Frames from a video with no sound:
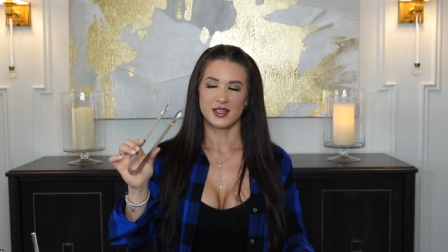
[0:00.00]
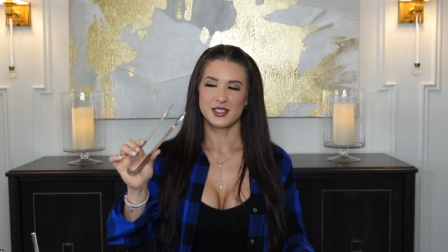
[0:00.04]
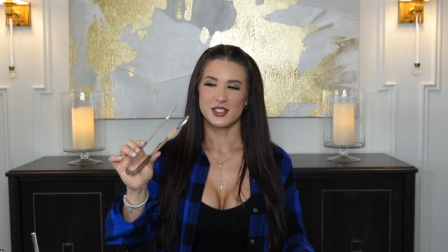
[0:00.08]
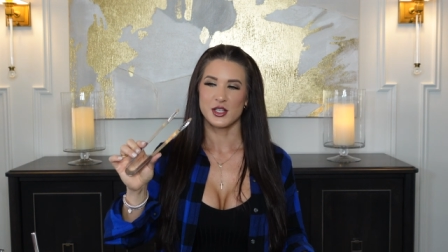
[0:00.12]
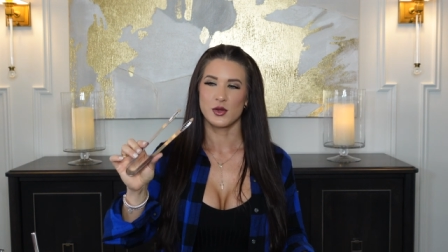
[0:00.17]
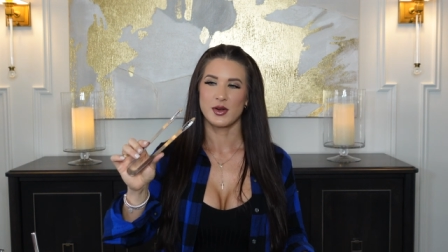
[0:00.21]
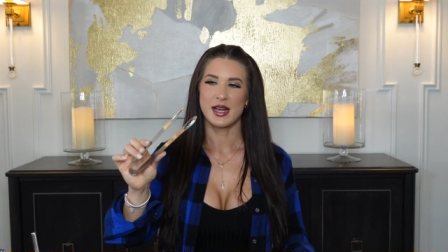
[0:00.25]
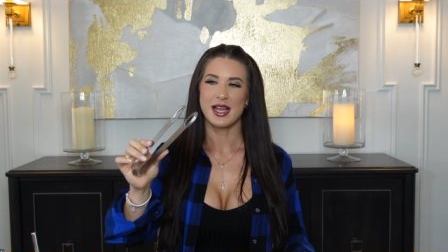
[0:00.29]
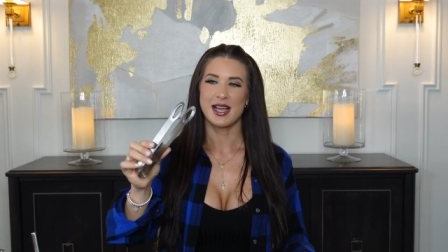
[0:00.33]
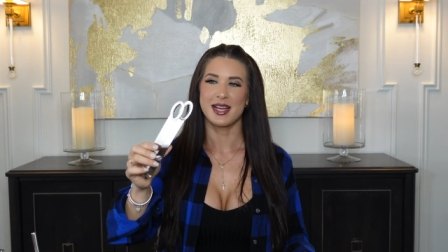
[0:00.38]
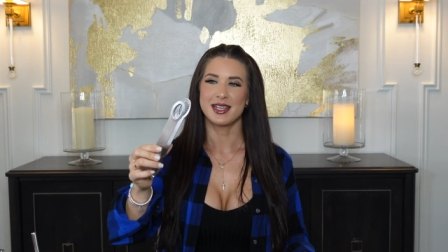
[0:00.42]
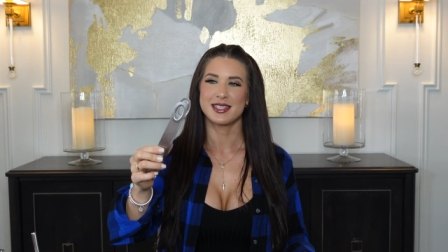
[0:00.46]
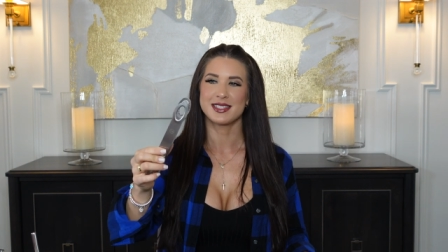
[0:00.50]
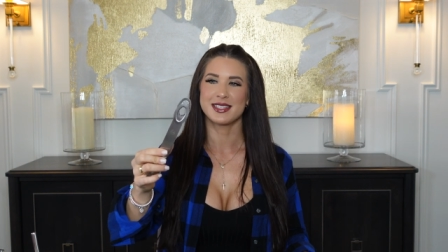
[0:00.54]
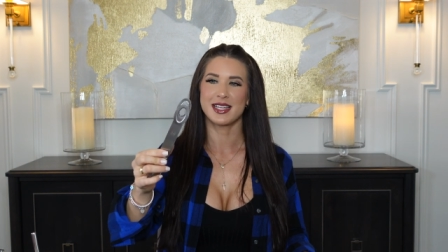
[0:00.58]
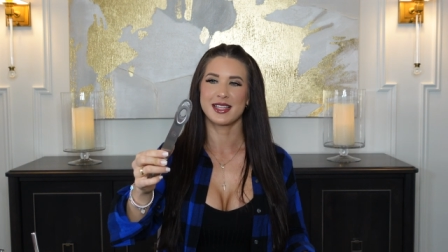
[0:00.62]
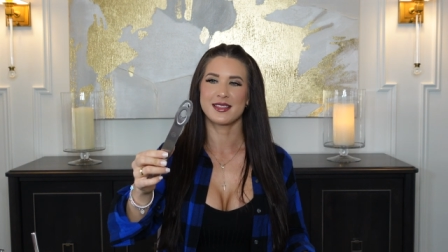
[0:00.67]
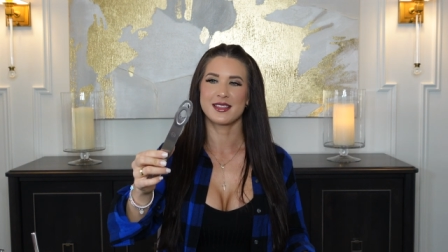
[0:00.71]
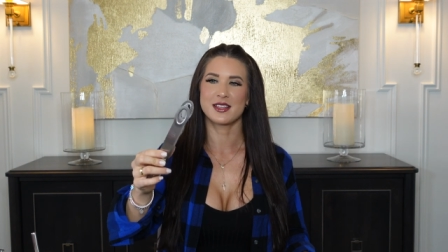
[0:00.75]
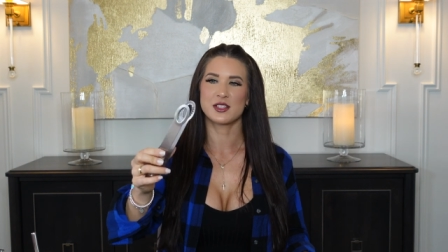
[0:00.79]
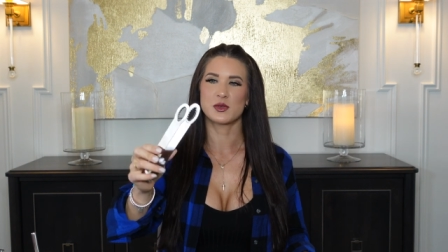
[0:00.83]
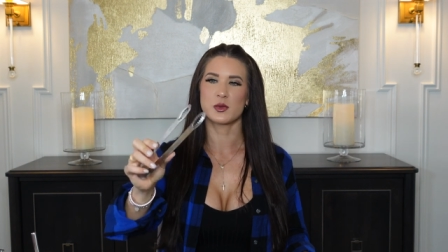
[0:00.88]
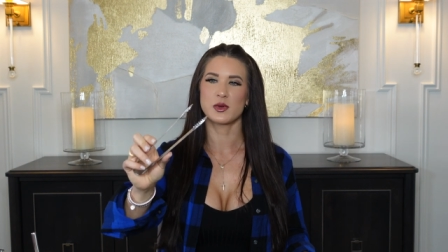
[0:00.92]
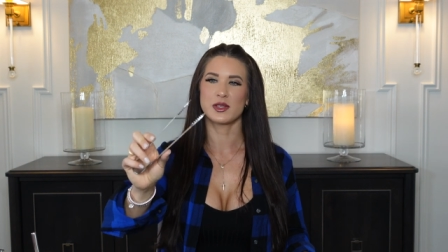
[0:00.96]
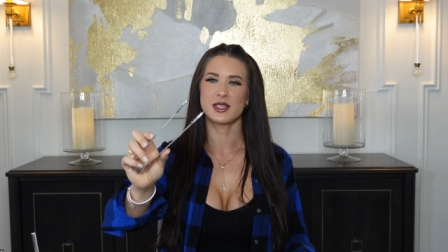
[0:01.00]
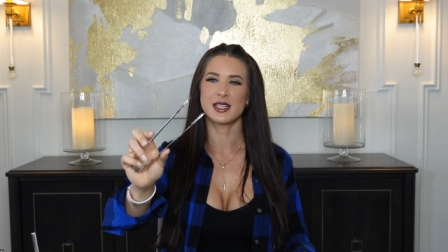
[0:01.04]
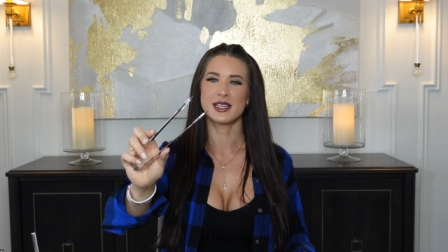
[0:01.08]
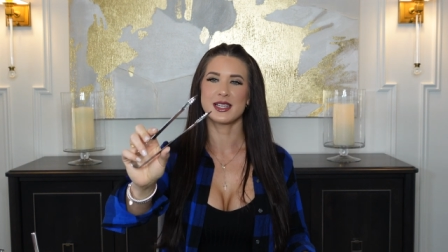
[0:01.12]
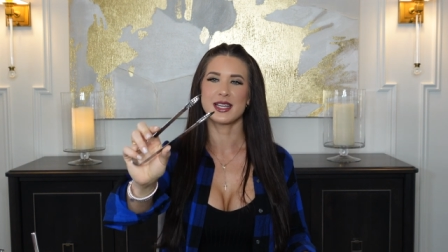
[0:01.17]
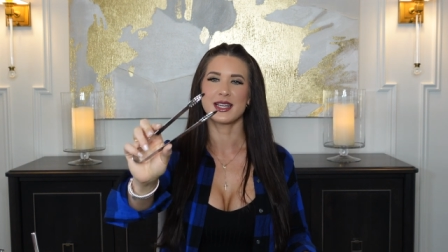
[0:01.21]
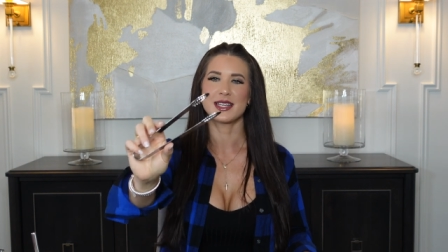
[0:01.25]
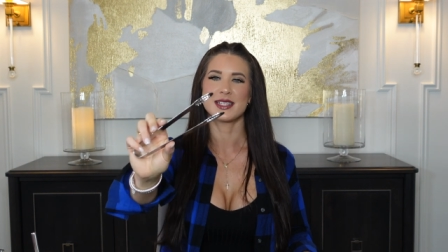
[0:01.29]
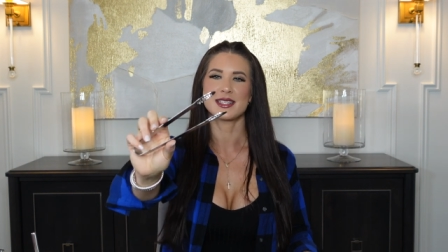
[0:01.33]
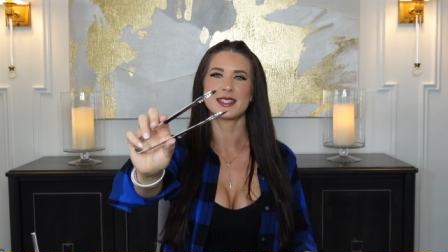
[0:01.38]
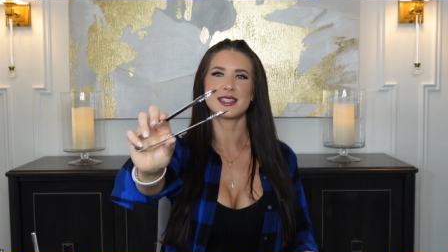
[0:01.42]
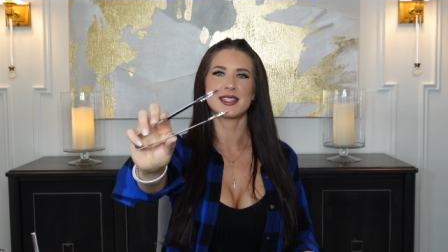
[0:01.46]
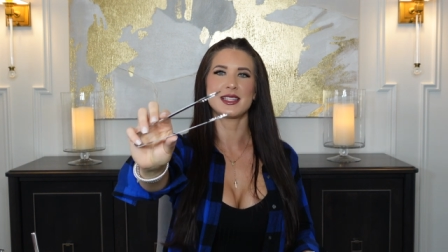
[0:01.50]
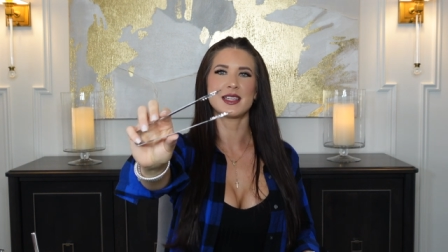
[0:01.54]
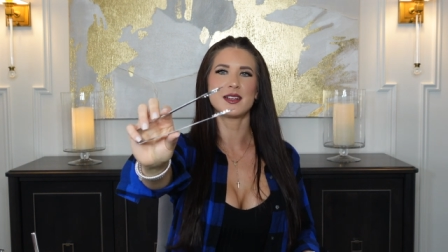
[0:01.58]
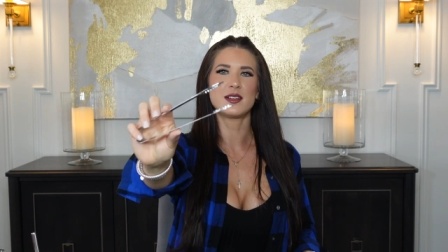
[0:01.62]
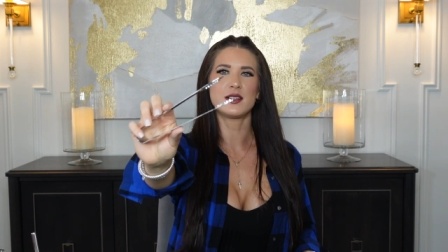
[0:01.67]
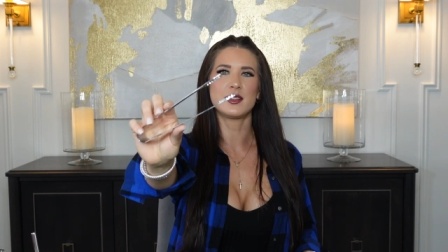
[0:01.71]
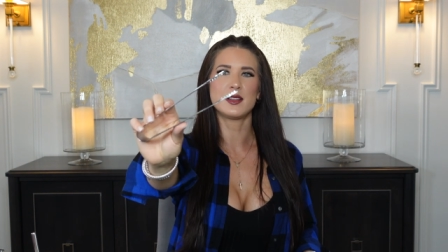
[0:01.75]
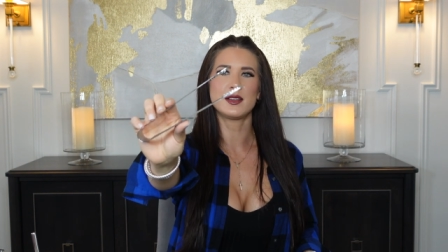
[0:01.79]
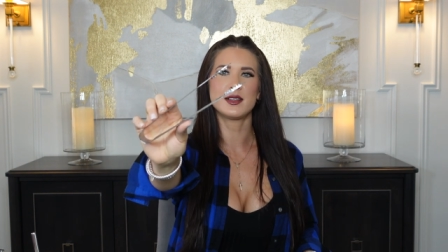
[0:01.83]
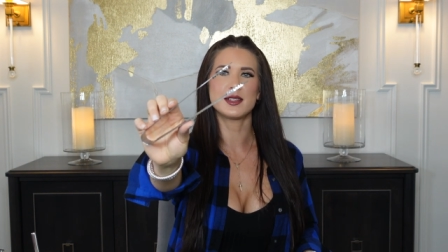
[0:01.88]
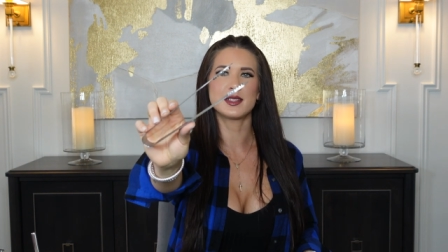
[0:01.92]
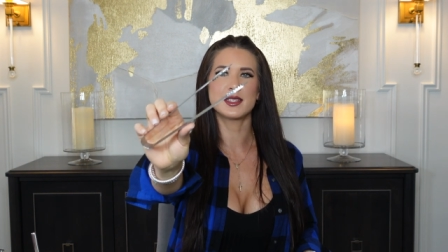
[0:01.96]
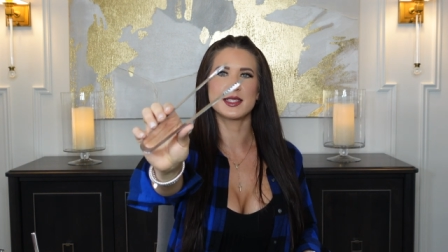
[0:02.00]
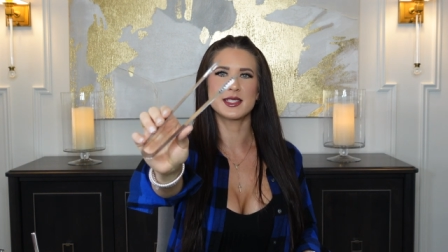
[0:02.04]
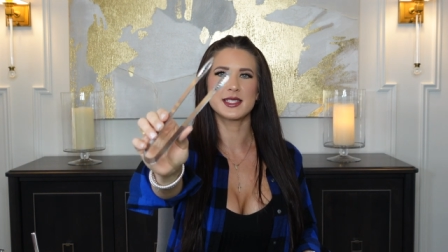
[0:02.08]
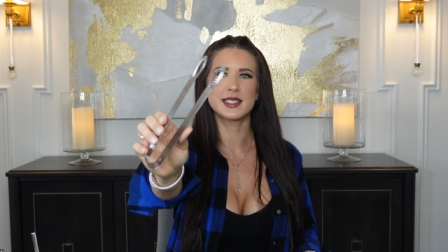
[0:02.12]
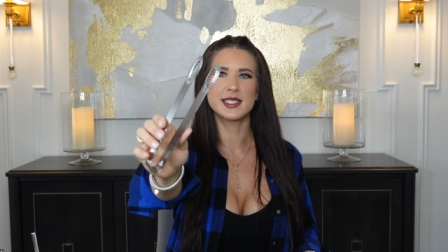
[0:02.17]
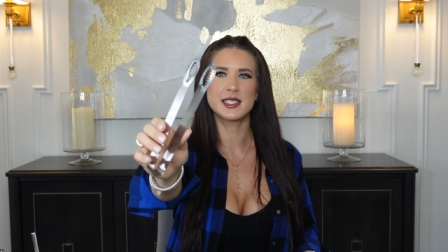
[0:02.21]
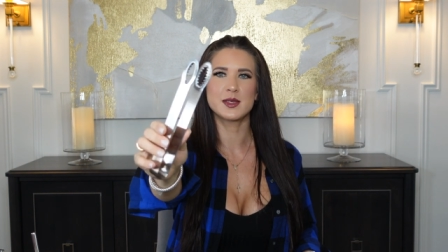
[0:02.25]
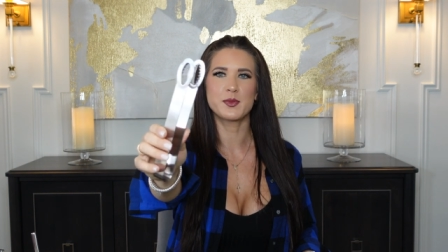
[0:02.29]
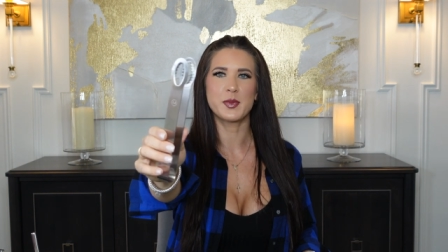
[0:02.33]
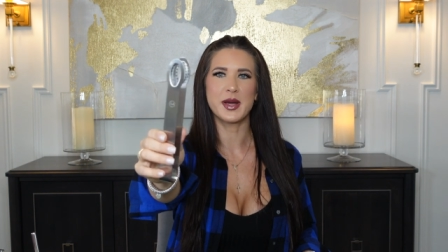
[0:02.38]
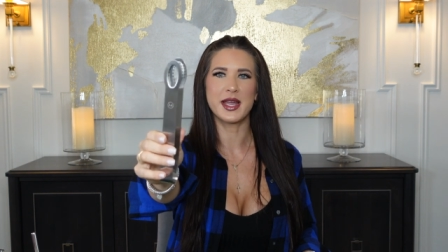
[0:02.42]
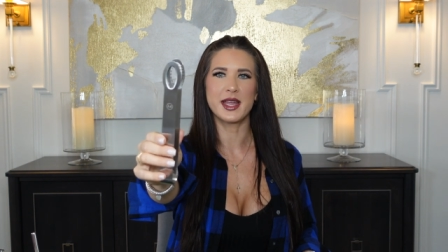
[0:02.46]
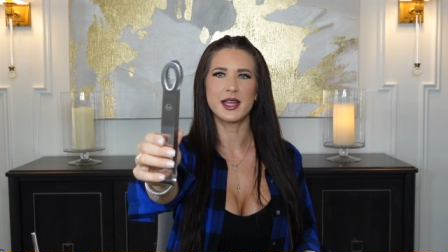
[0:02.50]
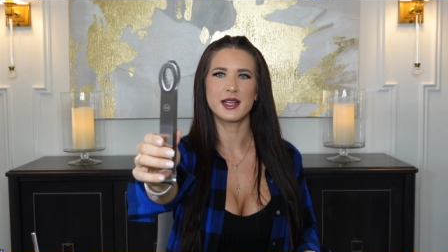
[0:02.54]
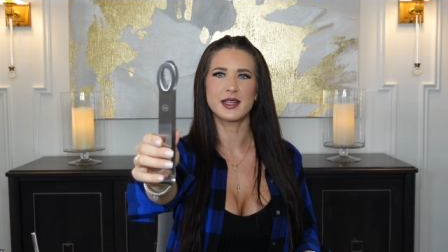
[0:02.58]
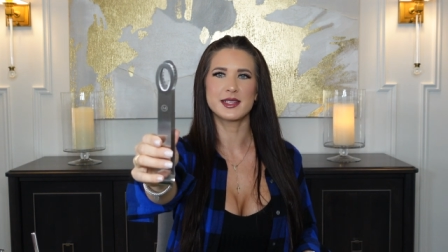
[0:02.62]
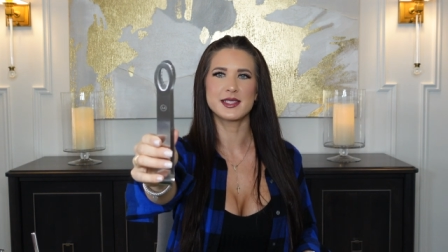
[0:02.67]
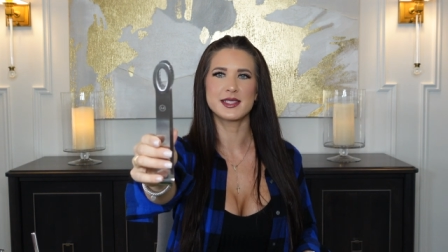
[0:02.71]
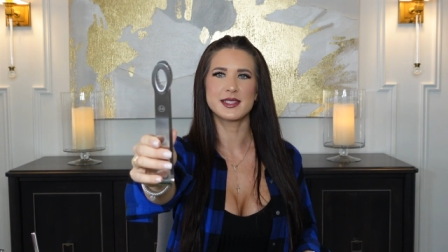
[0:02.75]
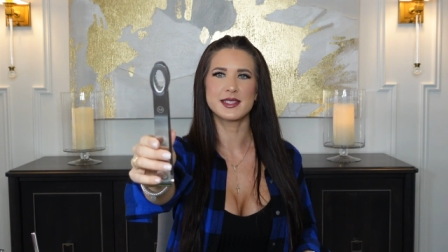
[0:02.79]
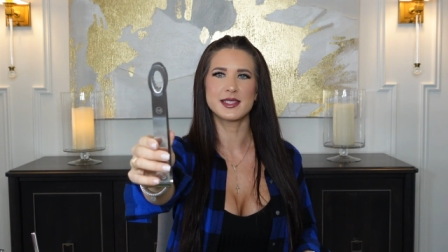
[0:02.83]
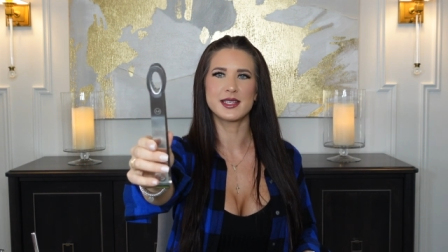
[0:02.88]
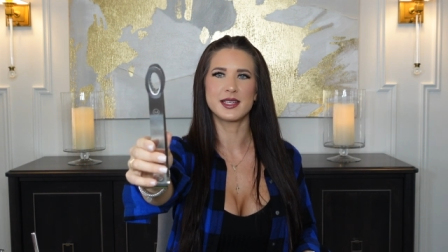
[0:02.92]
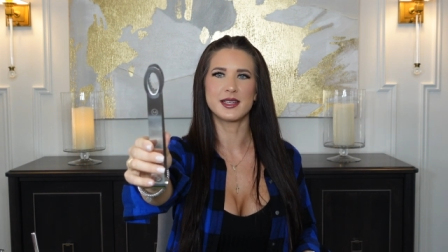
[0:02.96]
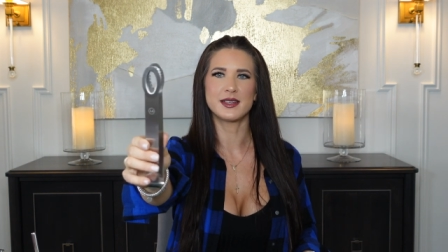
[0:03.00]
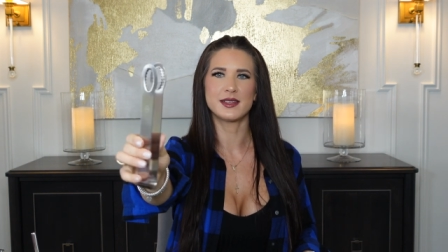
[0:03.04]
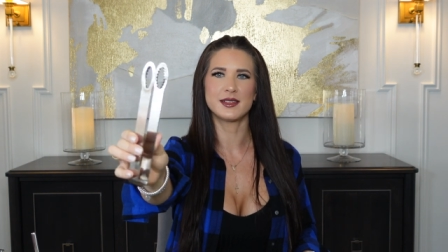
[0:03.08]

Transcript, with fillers: So it has like these really nice little spikes